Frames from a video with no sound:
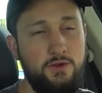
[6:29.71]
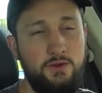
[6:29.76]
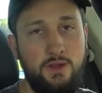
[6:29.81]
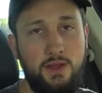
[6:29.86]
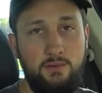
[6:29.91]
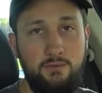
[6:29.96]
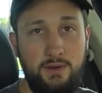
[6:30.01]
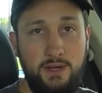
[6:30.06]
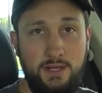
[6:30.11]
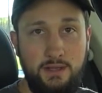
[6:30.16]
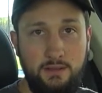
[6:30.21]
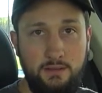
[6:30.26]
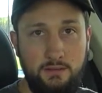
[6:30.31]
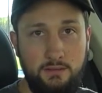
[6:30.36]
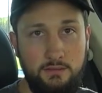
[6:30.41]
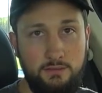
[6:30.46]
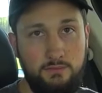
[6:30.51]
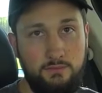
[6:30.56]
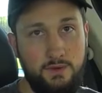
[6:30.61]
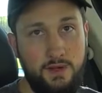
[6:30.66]
You're not
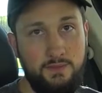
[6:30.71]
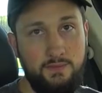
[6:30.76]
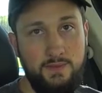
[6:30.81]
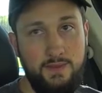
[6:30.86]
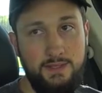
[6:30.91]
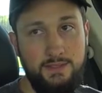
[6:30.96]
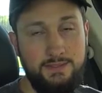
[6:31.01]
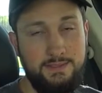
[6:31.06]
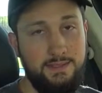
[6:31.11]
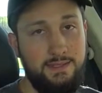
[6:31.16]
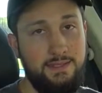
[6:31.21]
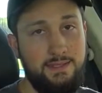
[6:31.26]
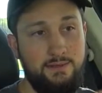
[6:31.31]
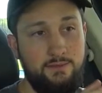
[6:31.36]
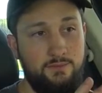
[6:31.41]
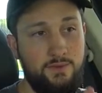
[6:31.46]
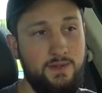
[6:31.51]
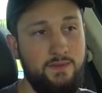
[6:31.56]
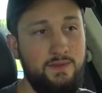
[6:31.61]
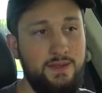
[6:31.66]
running red lights and
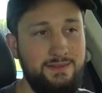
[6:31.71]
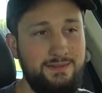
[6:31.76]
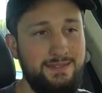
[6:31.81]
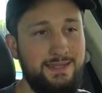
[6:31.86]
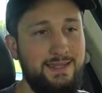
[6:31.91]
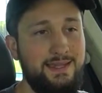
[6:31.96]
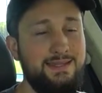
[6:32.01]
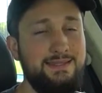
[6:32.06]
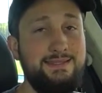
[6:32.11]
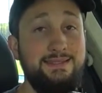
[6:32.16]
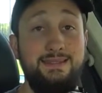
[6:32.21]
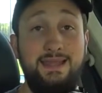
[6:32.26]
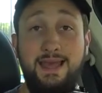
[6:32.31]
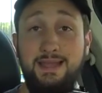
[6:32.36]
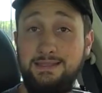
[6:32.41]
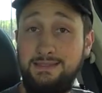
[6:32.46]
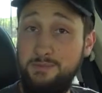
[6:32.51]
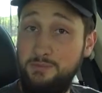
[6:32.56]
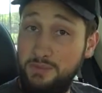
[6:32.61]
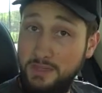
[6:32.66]
getting red light tickets.
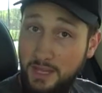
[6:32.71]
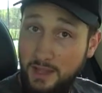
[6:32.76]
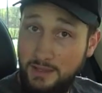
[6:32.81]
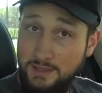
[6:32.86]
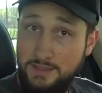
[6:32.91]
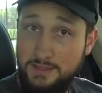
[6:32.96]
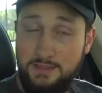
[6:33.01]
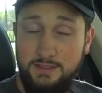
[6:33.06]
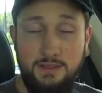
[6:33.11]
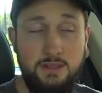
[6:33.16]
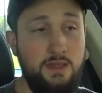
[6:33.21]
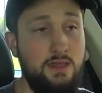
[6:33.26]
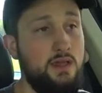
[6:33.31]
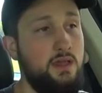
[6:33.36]
That's a plus.